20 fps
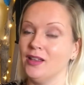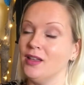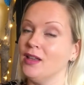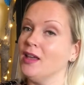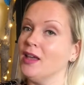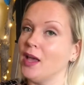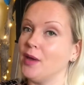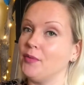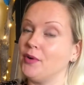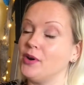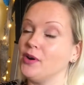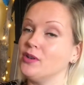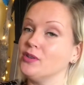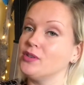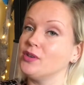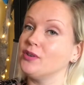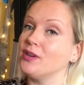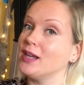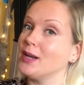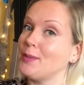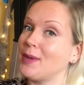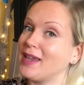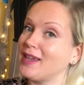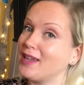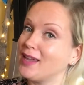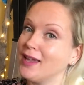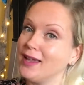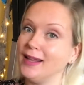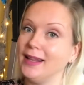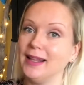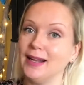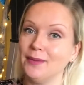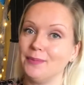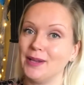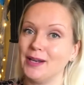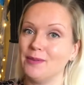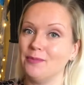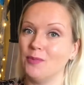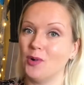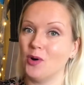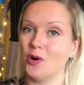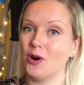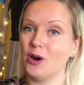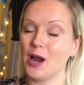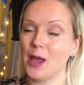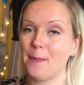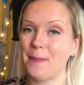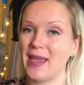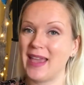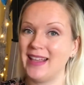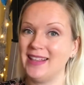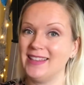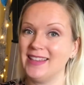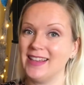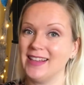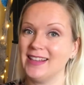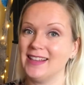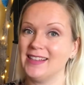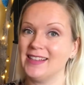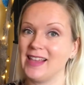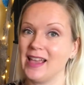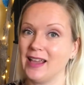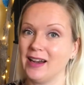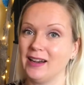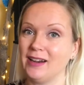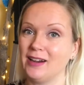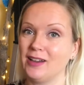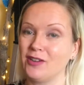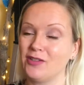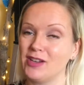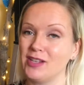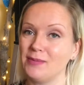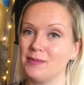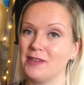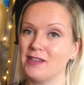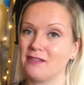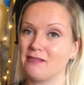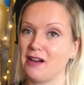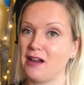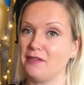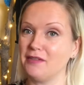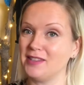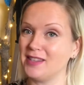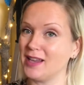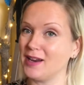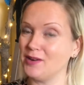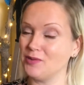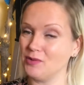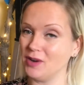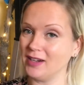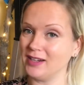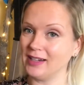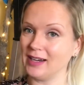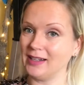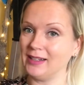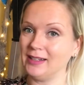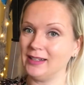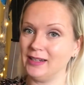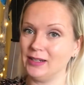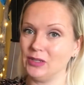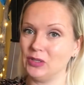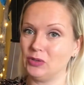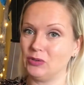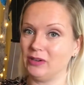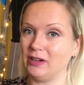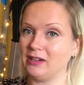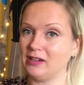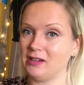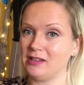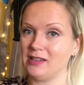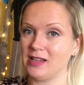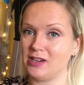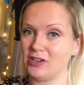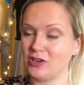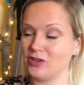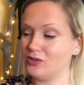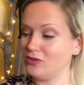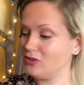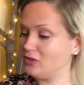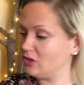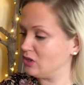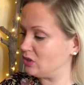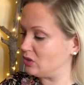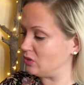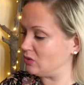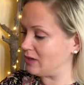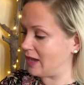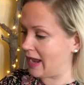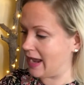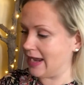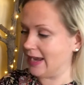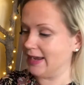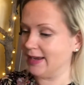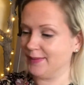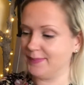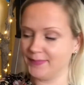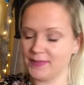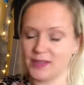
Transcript: And we're also gonna make a little bit more paintings and Christmas crafts and whatnot during the sessions today.